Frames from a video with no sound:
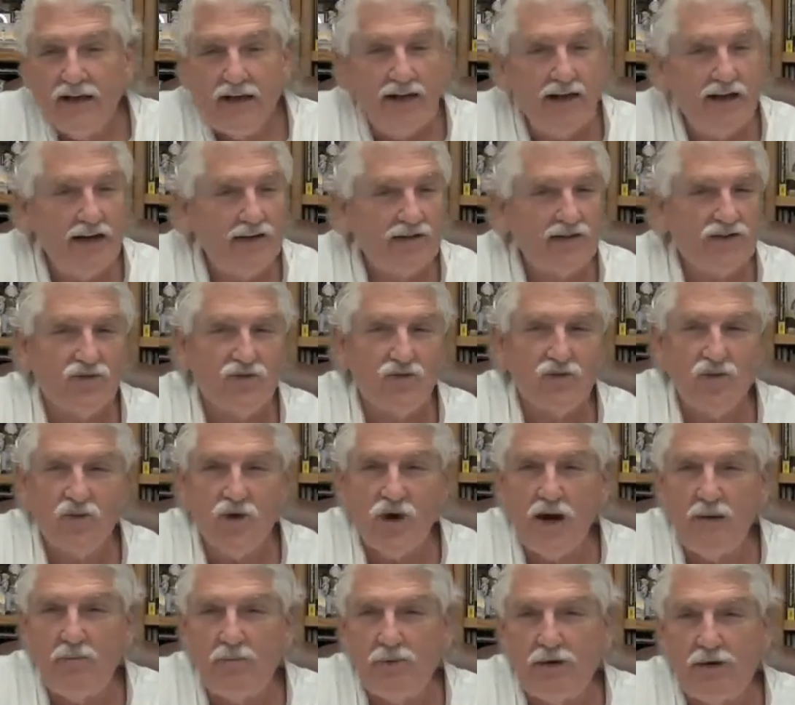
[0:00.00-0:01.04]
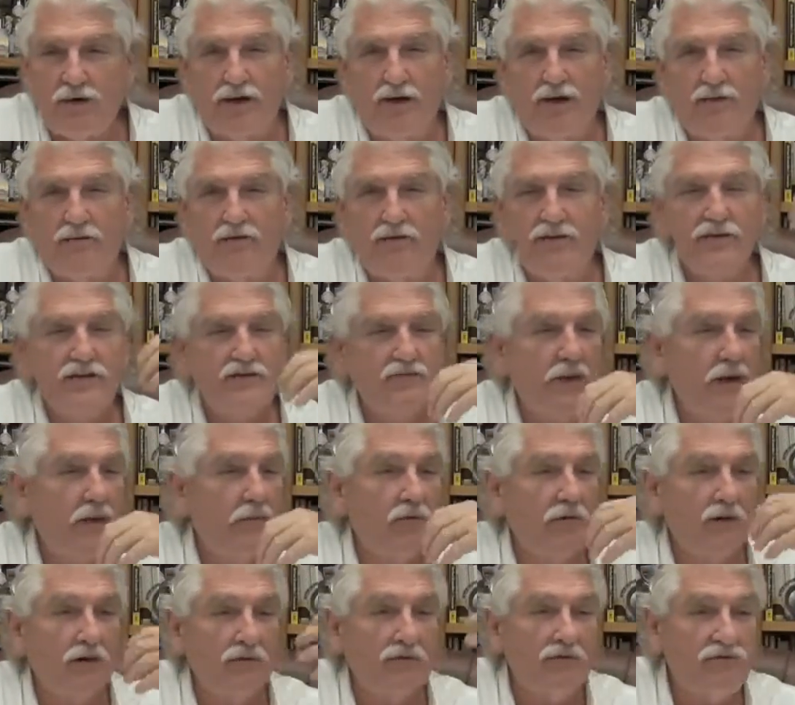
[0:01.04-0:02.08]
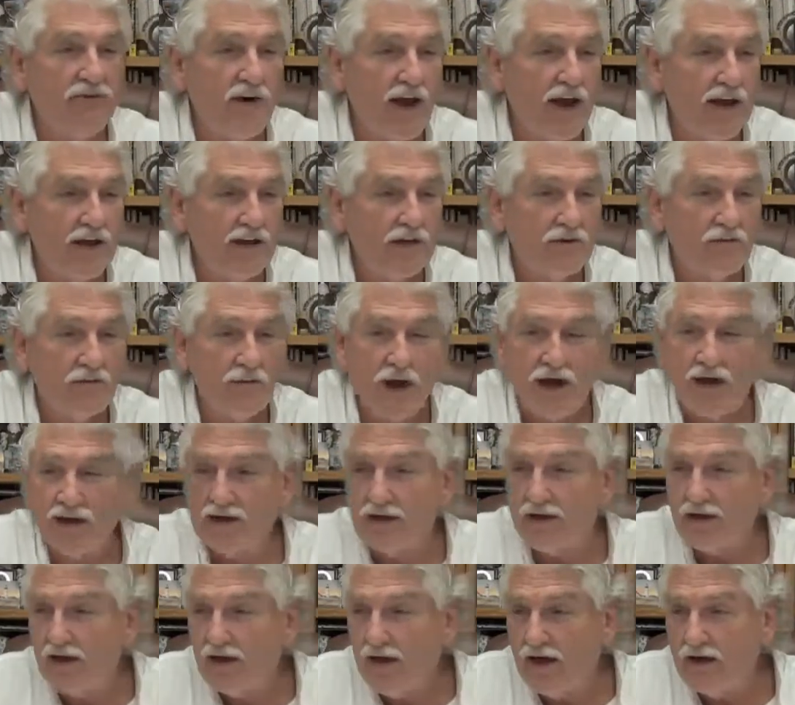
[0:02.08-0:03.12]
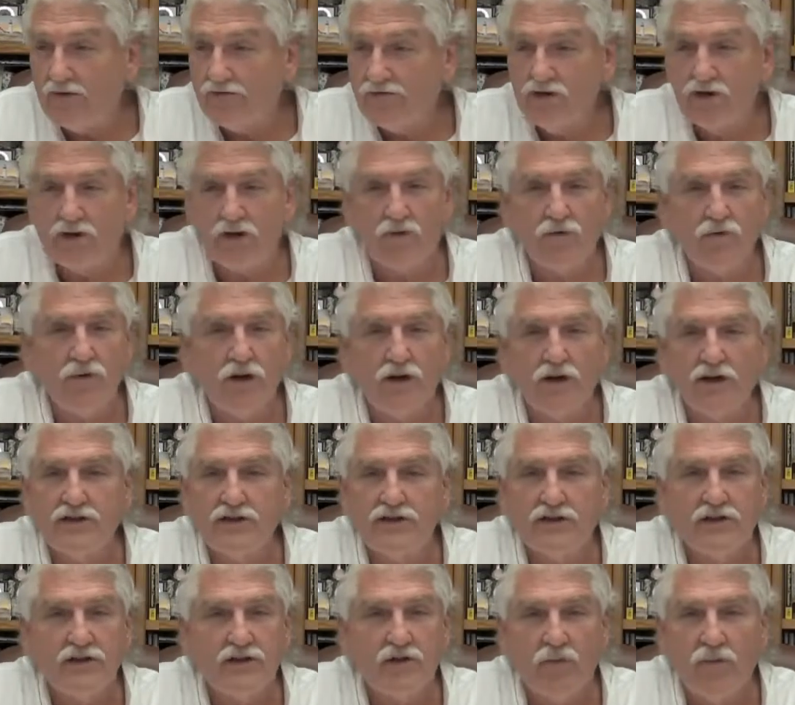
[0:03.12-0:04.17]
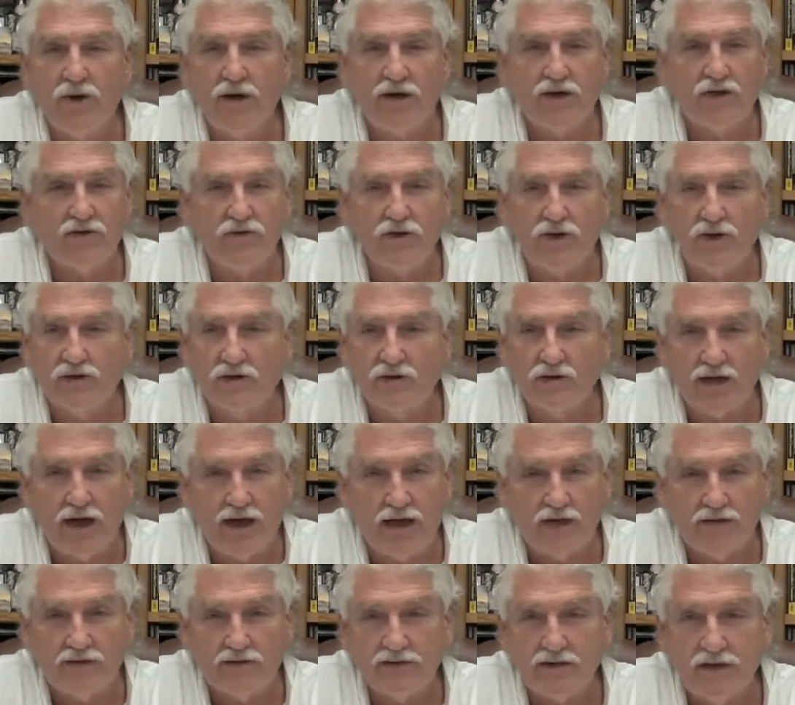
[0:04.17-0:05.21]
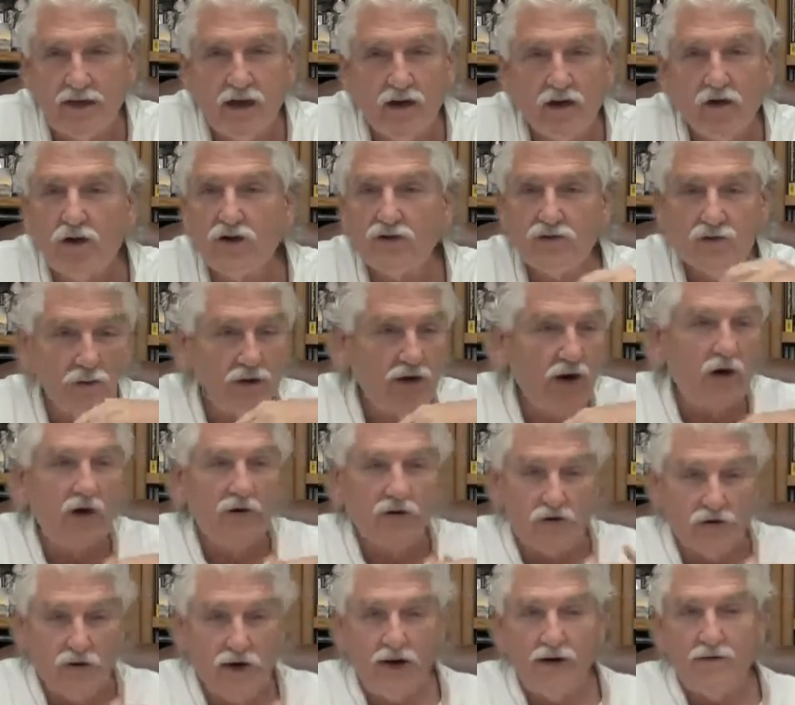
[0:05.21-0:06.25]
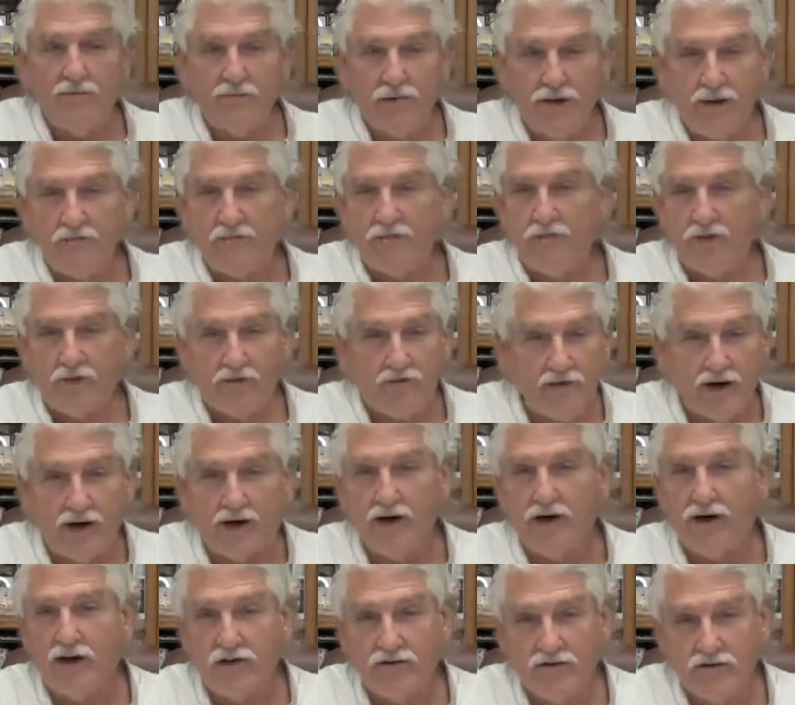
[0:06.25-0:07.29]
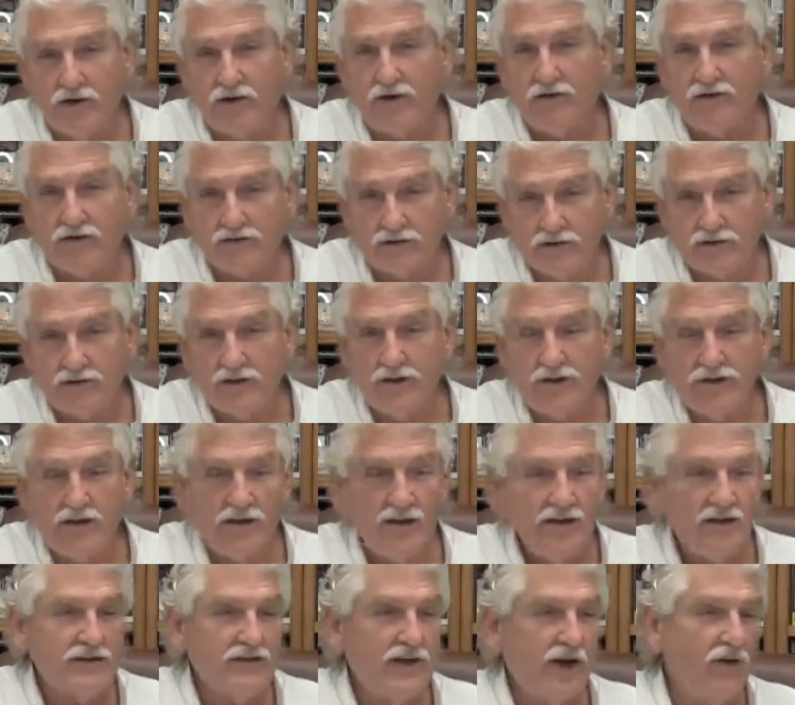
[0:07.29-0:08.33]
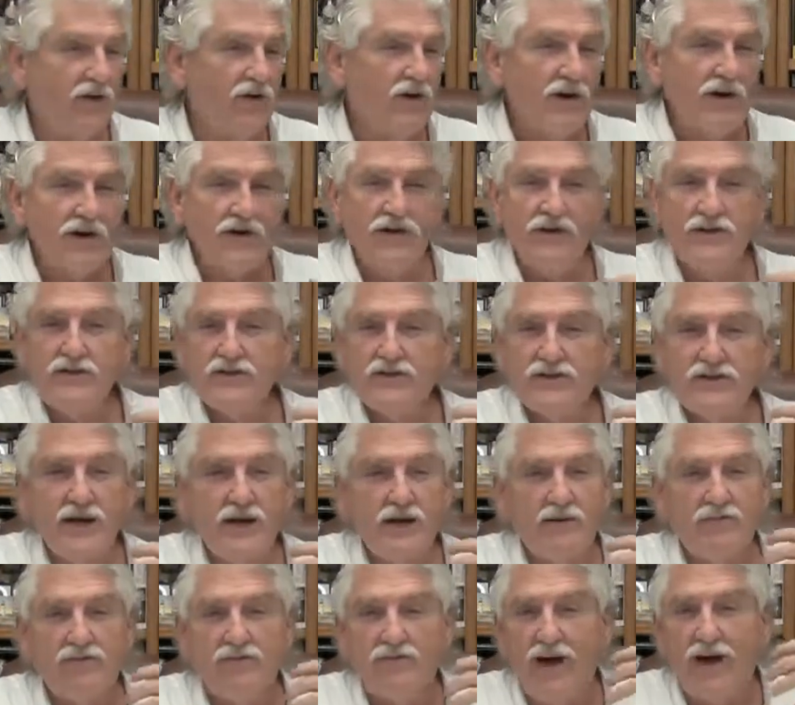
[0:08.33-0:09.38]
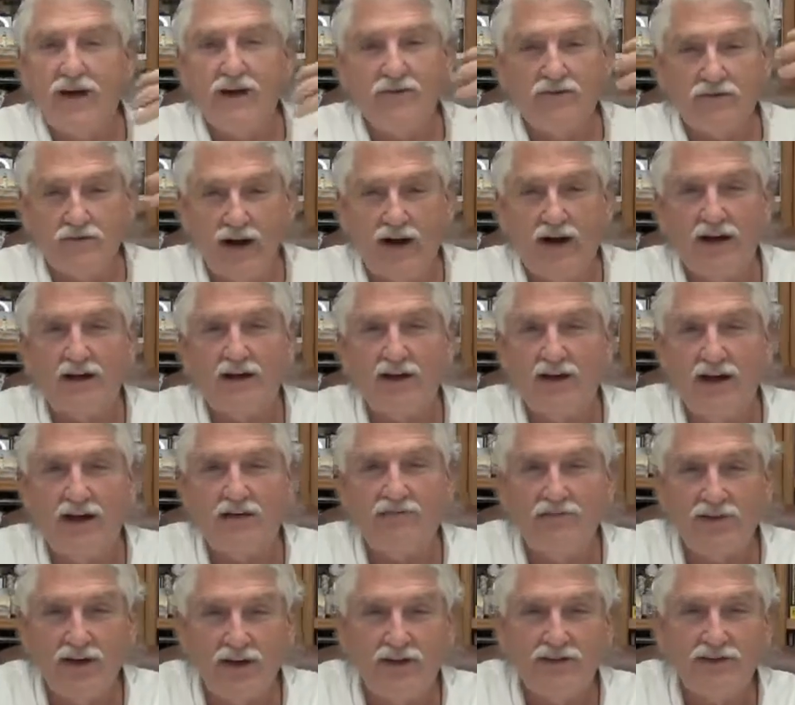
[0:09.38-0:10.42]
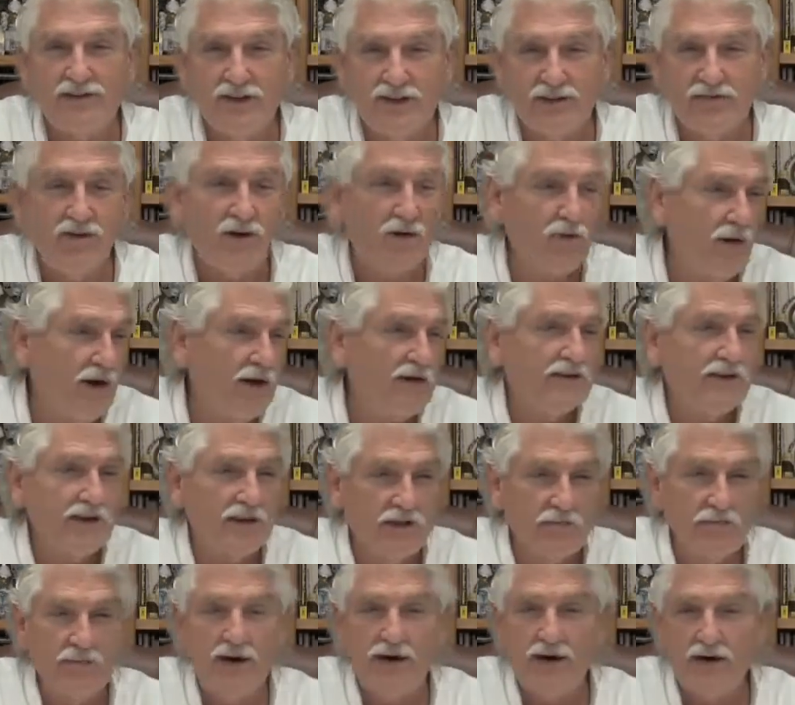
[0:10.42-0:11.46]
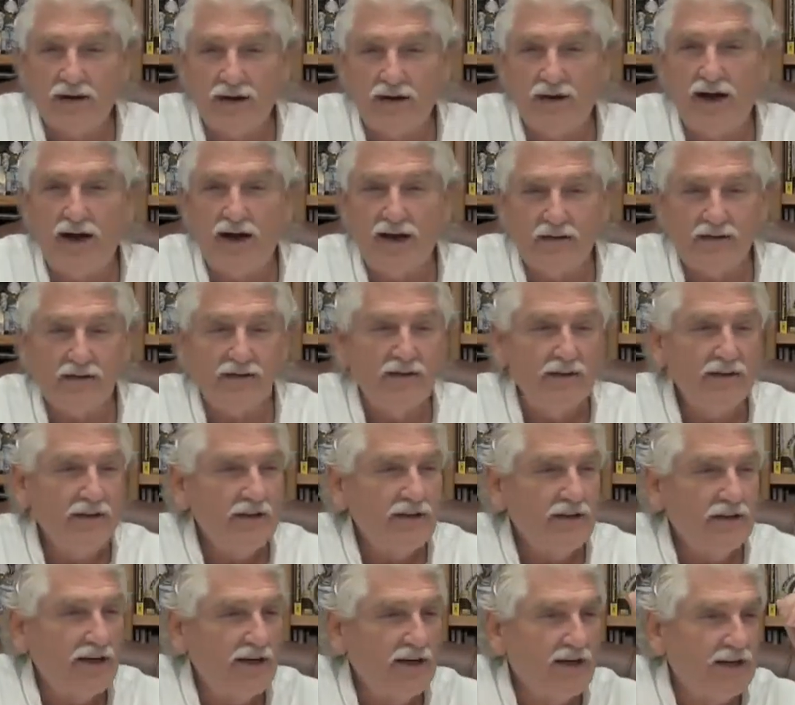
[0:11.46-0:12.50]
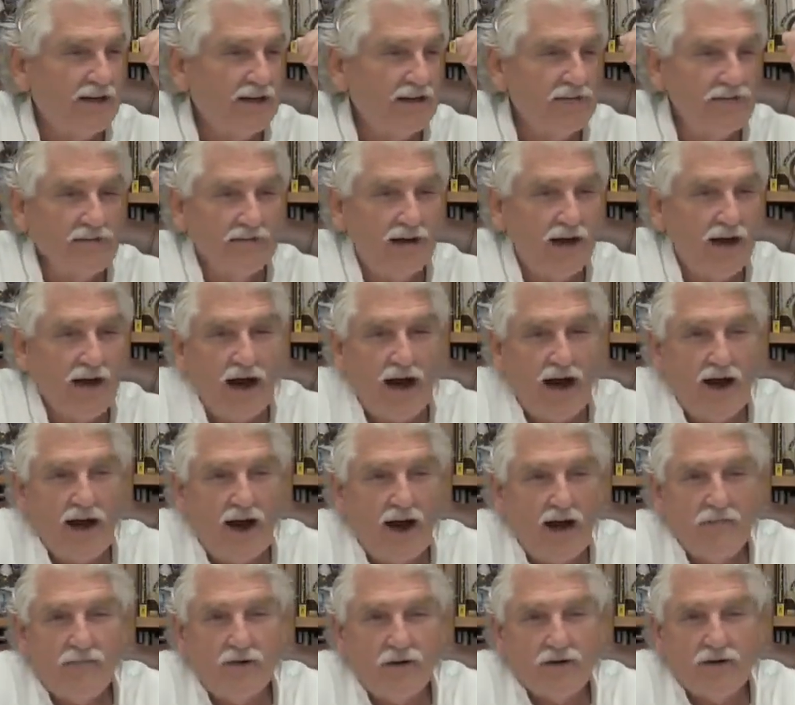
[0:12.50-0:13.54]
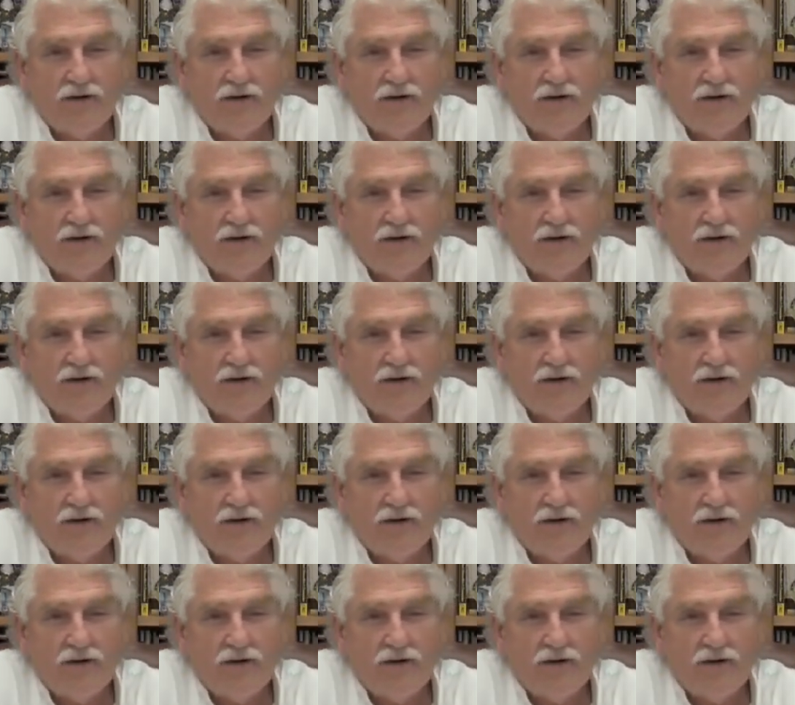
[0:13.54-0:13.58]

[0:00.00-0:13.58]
it's ripping them. And these people are fainting right and left. You can really see the weak adrenal glands. Of course, we know creative people are very adrenals. So you see them fainting right and left, don't you, if you're watching American Idol. And I'm a